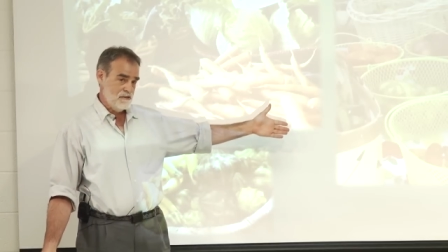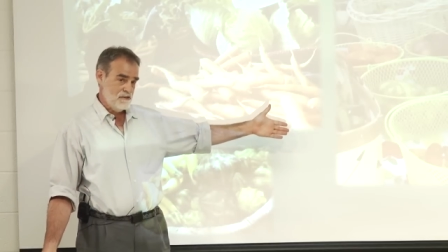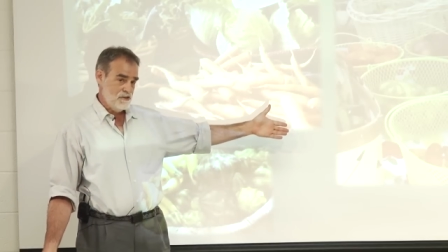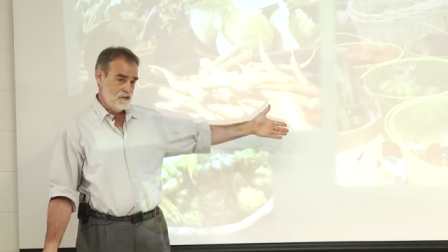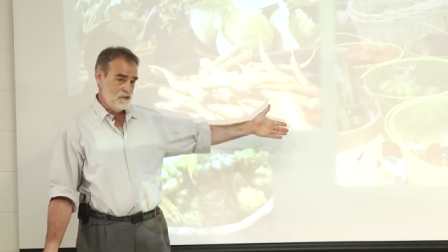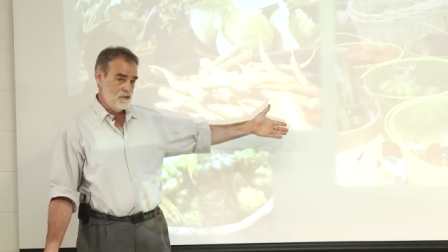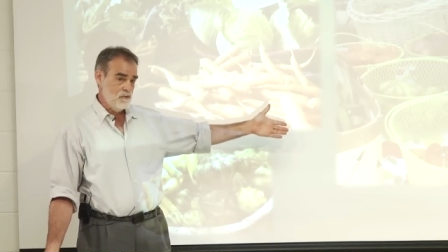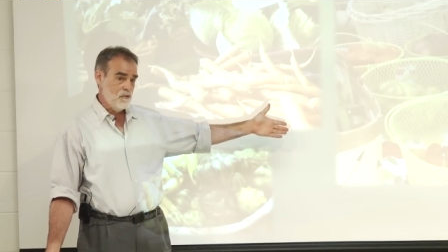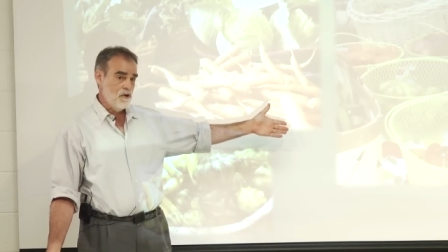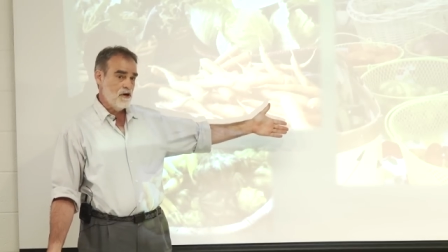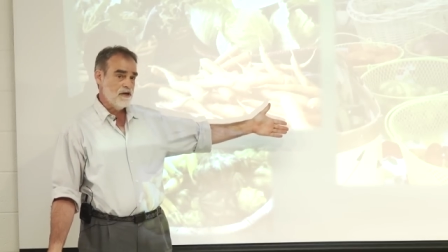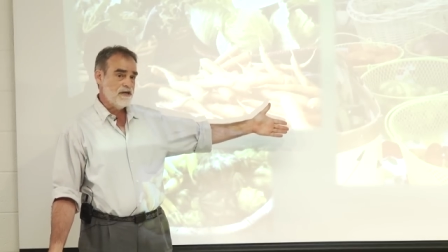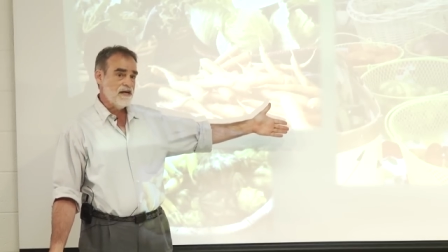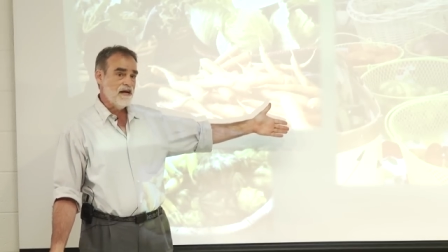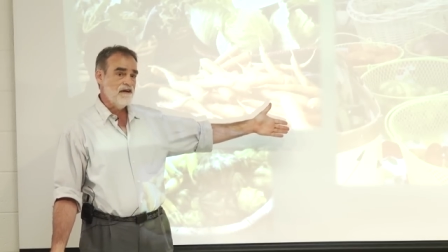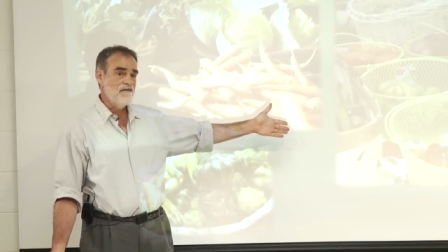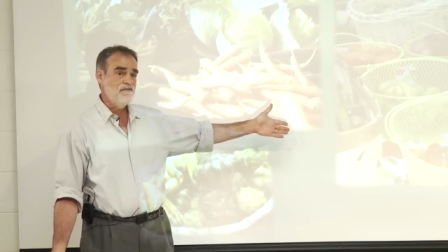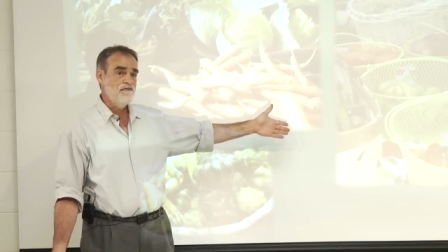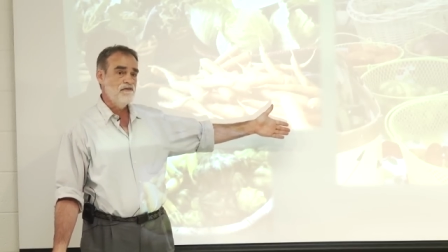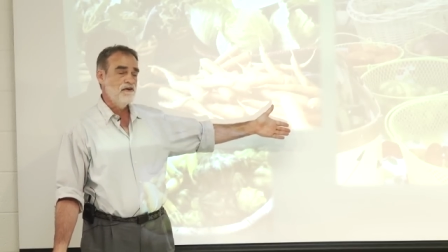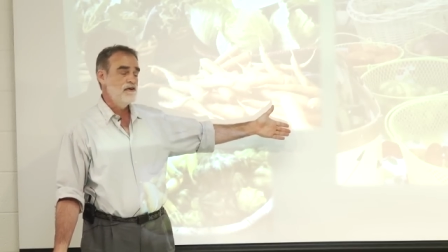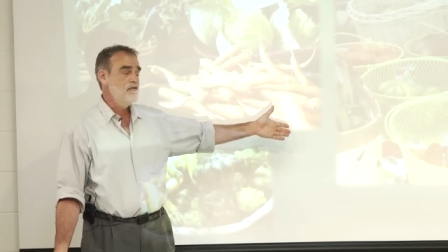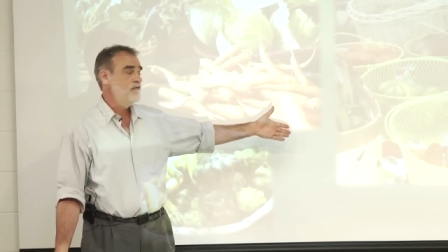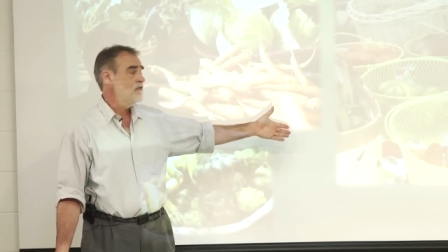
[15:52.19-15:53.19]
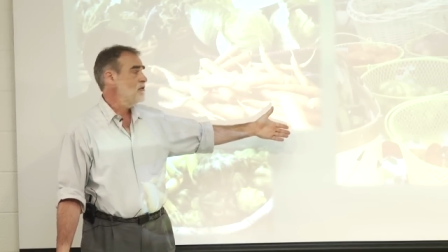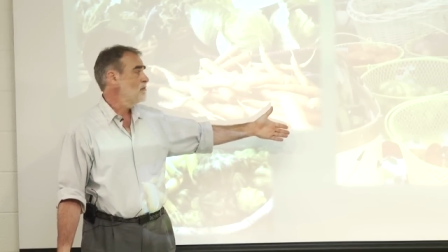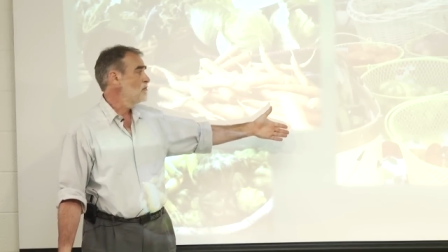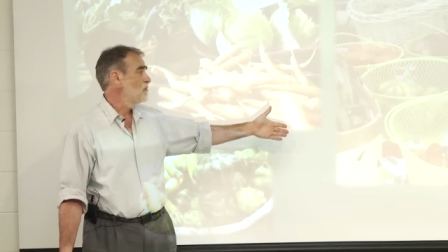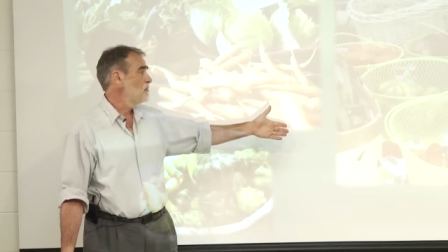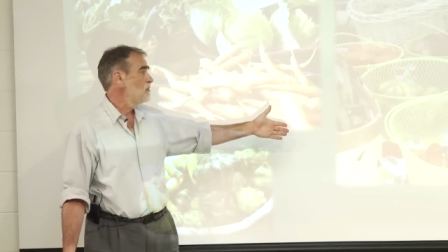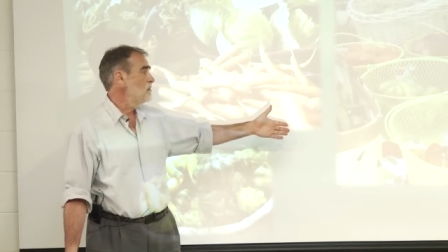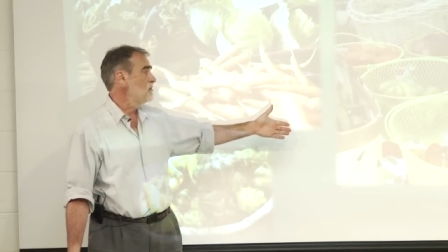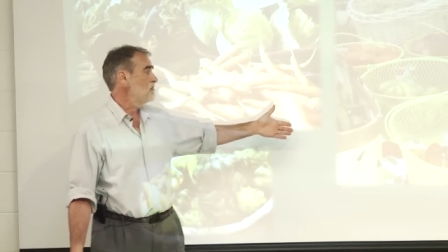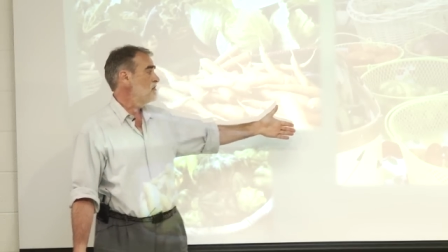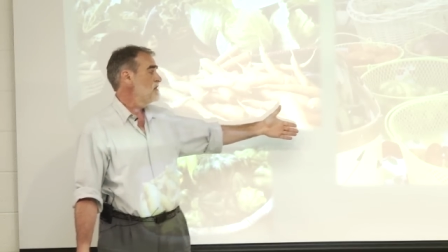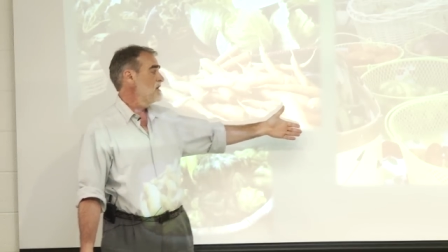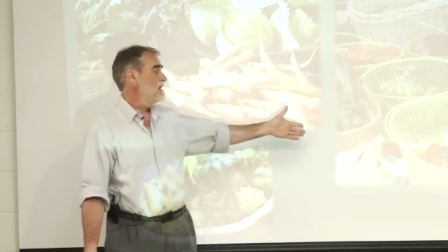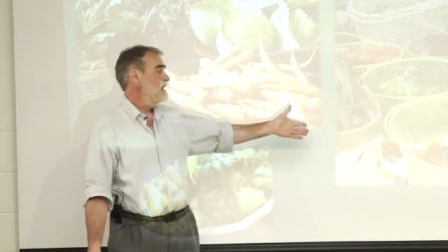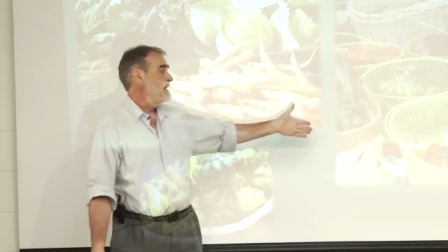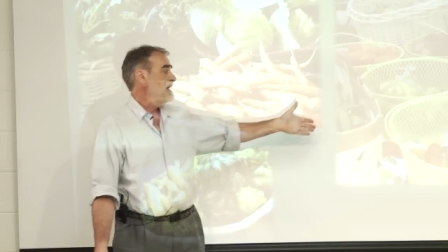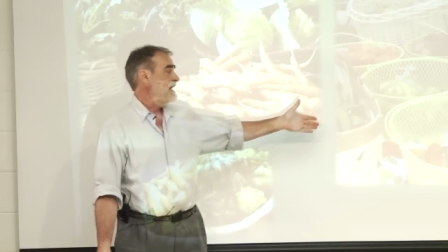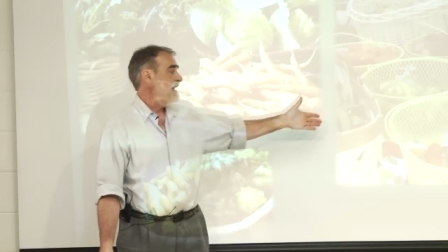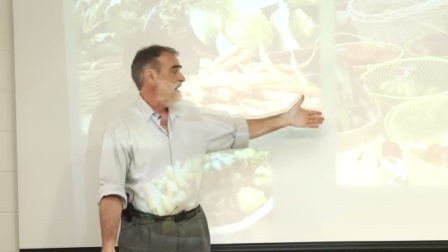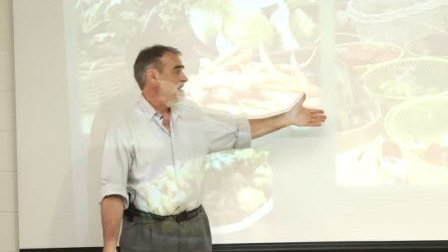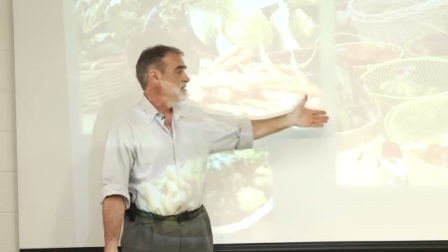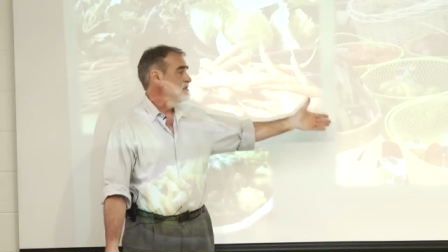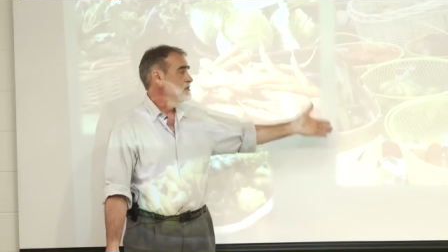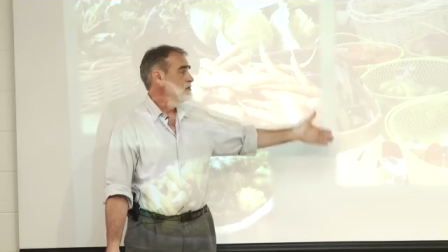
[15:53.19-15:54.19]
you walk out in front of your booth
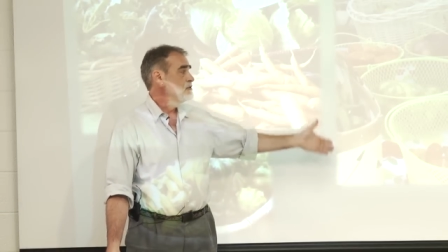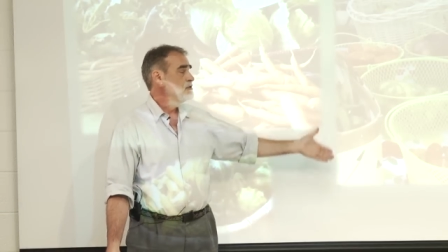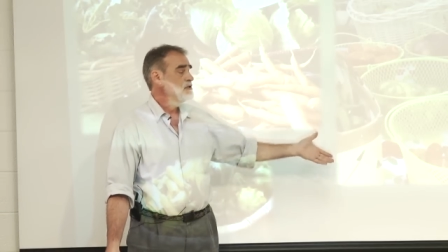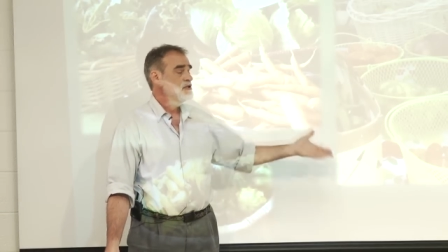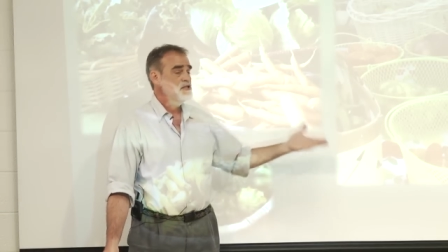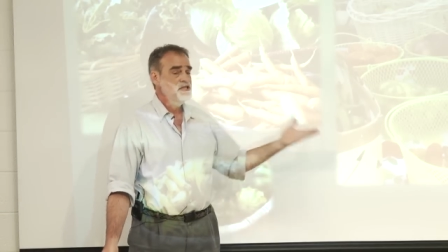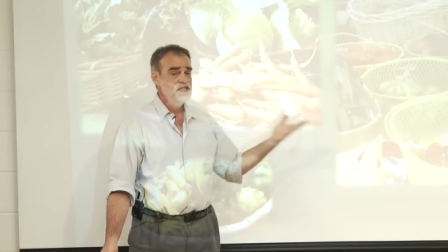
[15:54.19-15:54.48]
and you